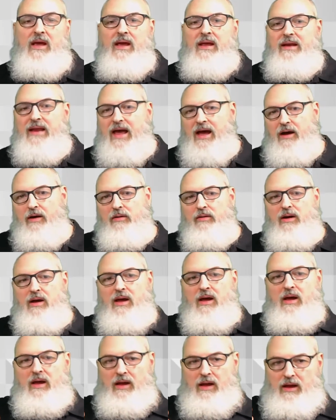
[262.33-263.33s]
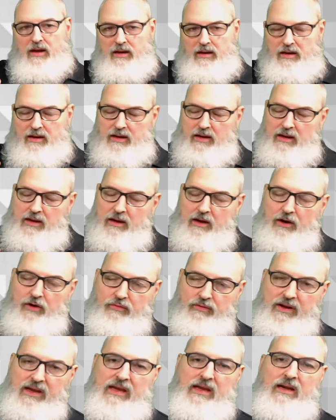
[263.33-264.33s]
Now,
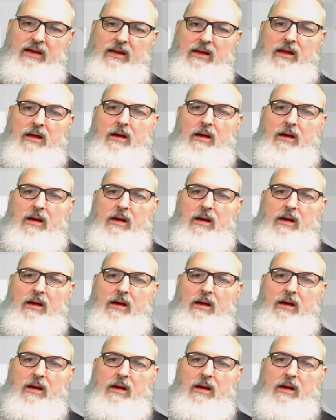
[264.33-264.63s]
green,